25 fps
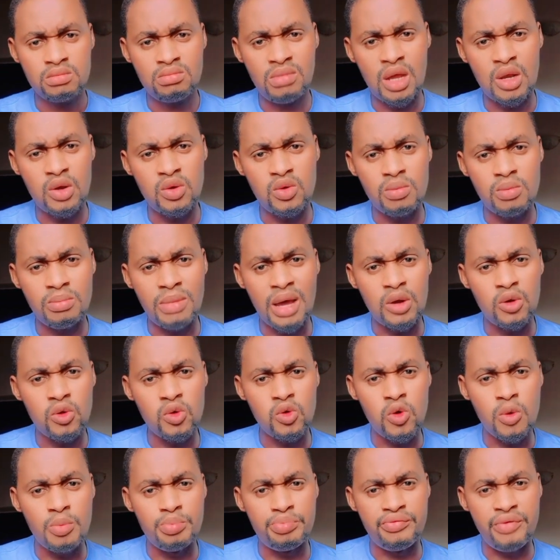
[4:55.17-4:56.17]
Man,
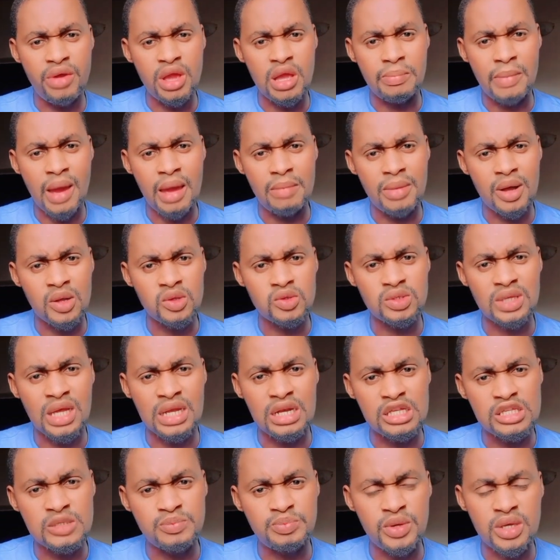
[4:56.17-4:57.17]
no go break my mouth
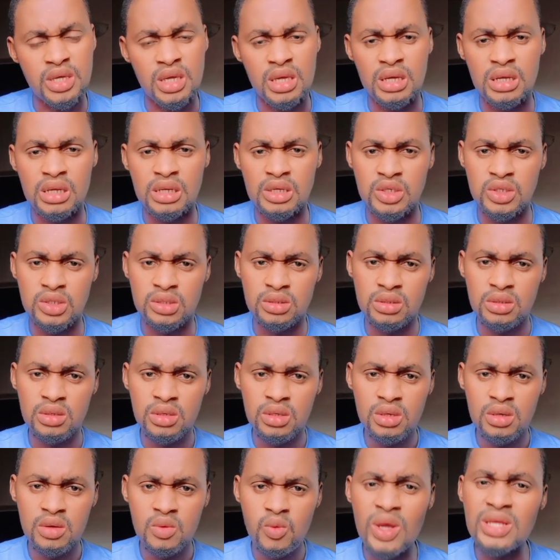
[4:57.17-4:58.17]
so they speak English.
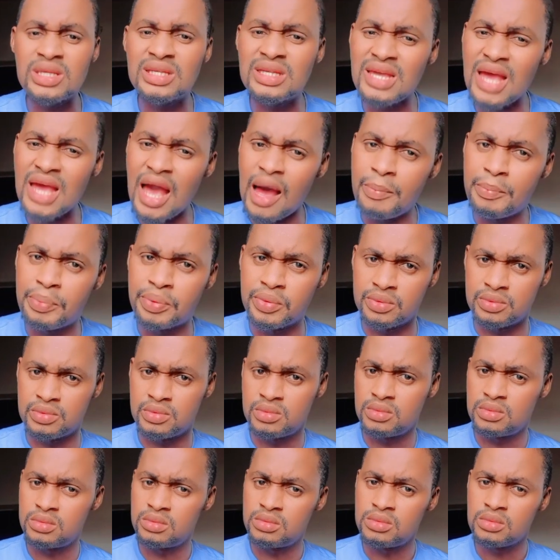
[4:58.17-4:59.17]
What's
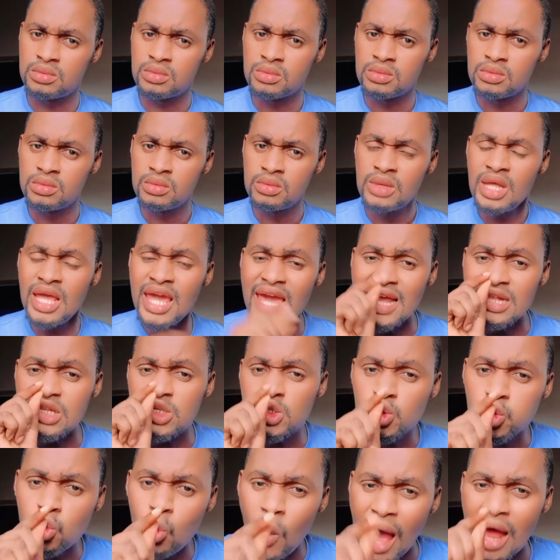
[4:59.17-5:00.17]
happening?
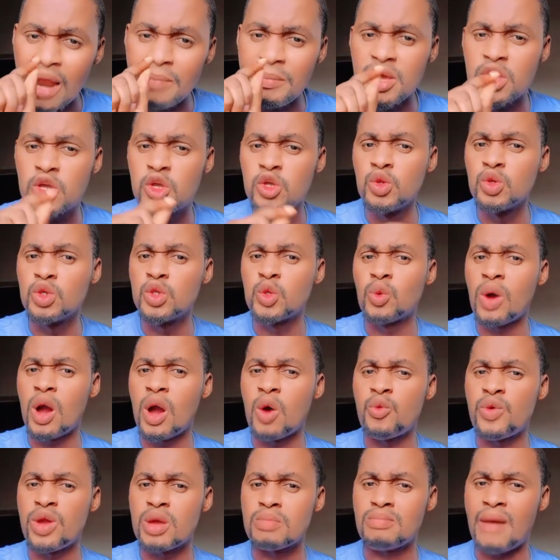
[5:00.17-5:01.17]
each one make you know the
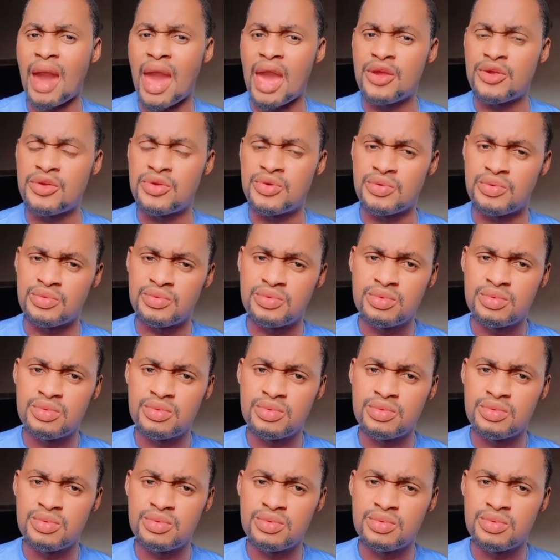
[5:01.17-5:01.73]
one wey buy you.